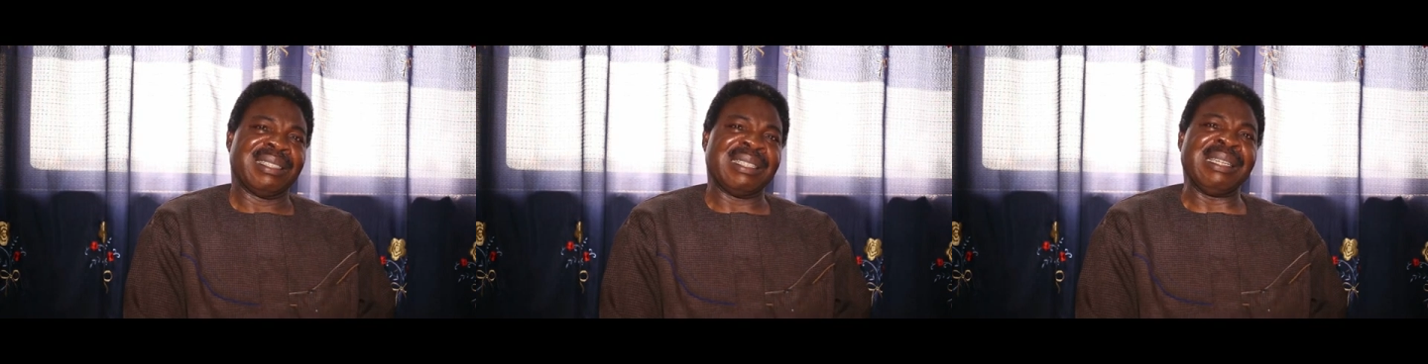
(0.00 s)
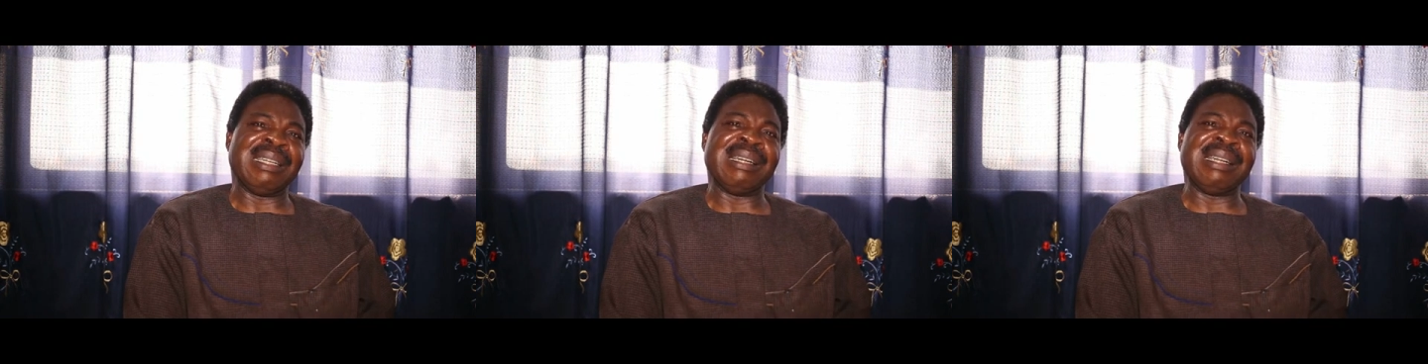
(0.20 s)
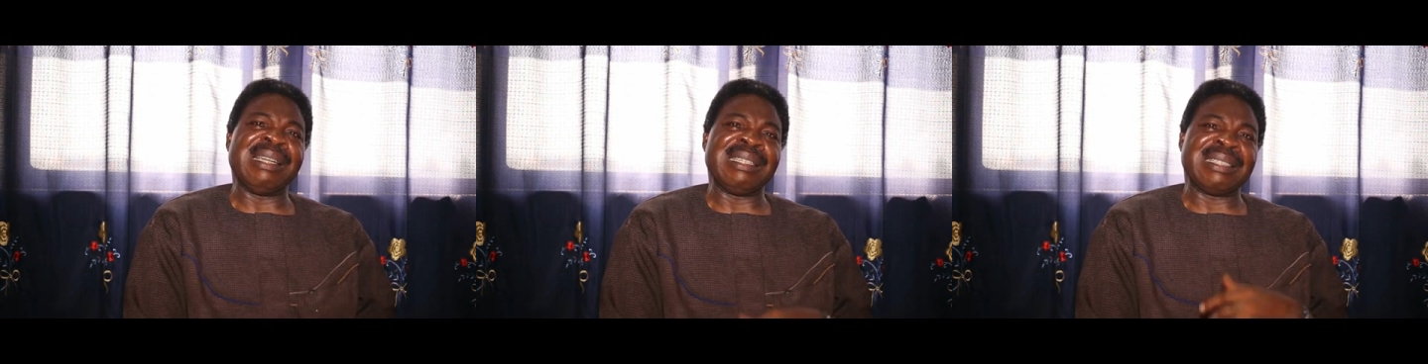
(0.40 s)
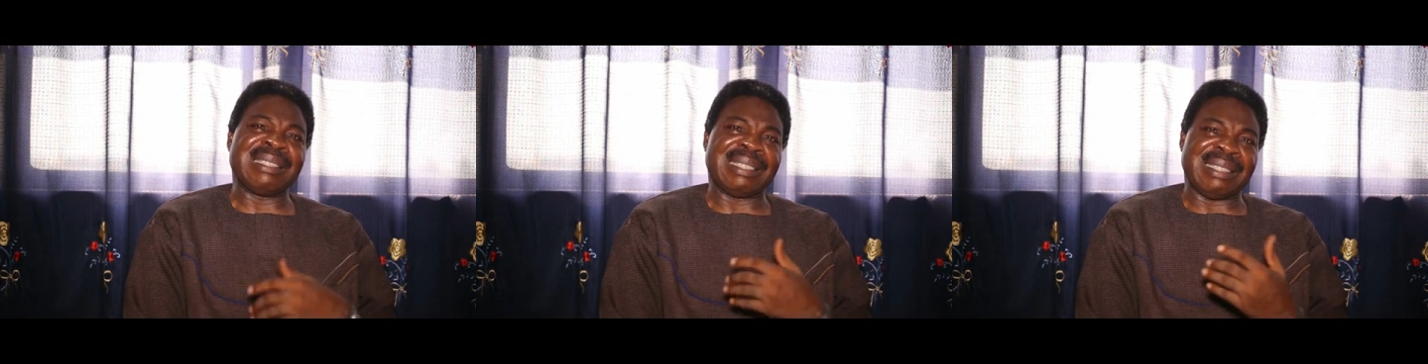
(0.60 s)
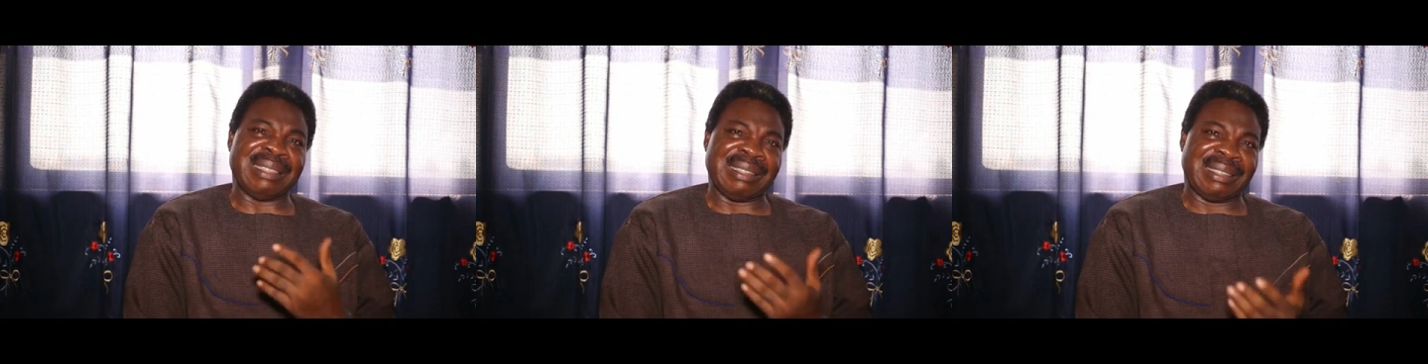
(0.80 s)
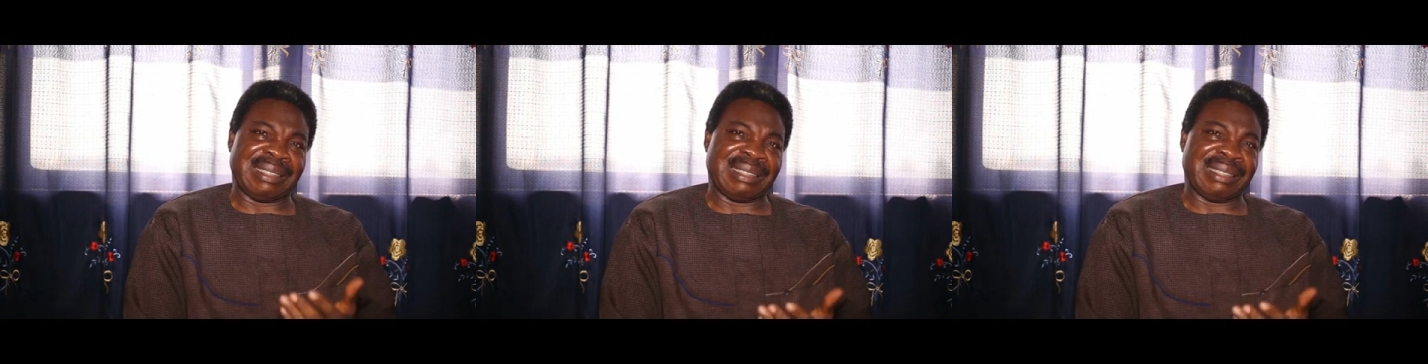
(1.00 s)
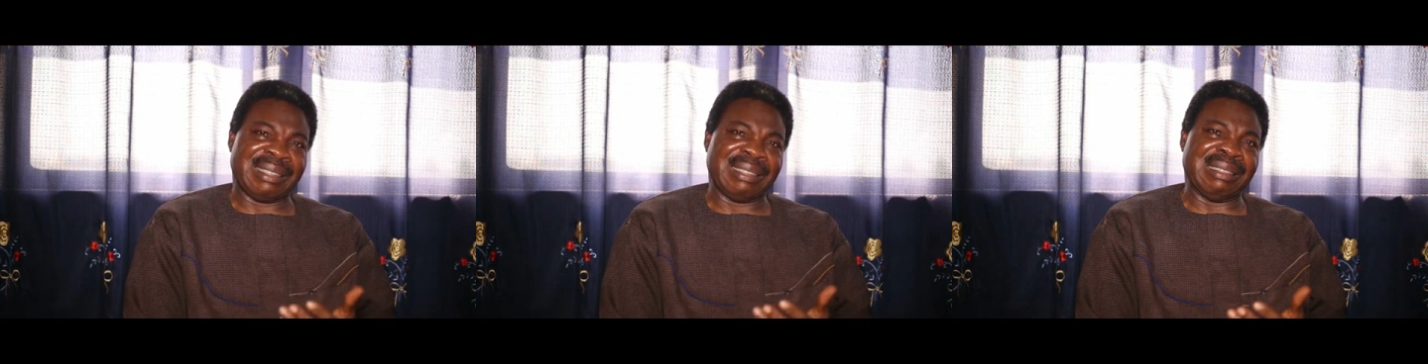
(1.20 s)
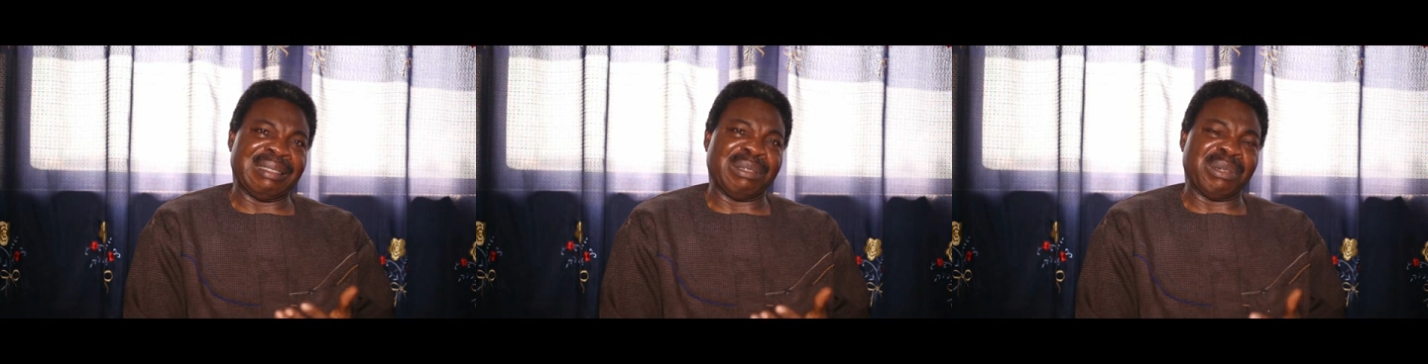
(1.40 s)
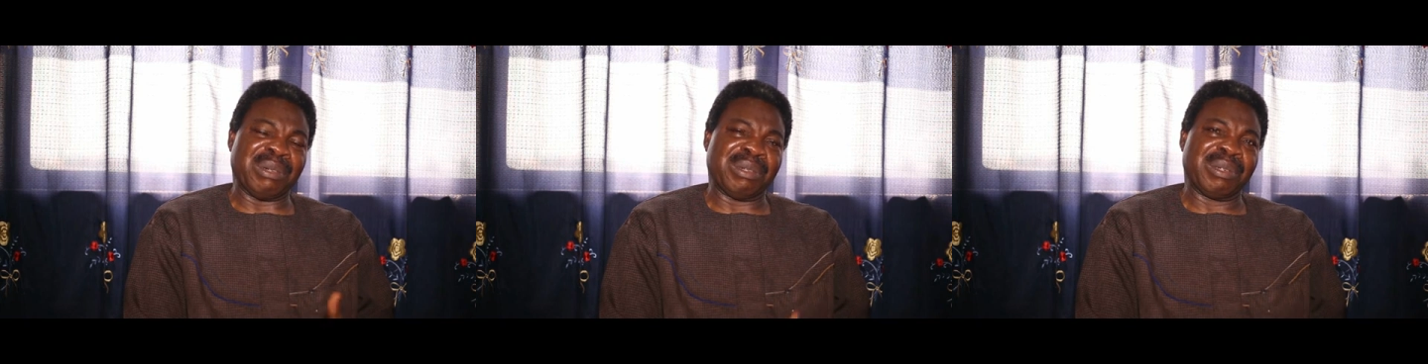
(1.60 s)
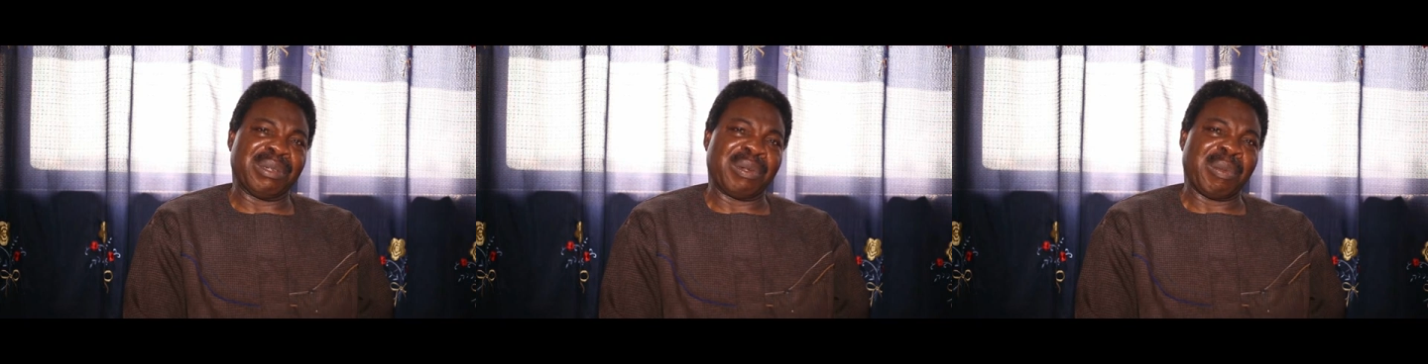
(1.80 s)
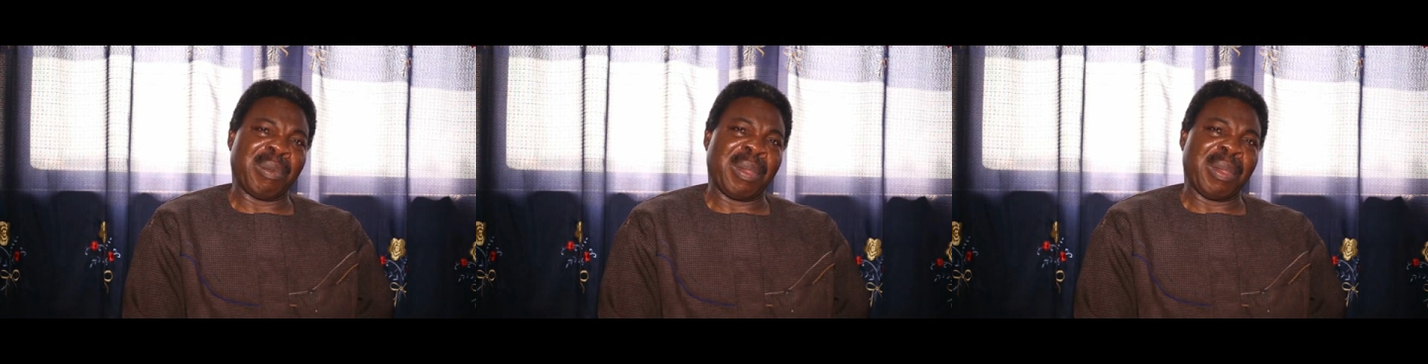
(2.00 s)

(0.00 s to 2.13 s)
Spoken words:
He listens, you know.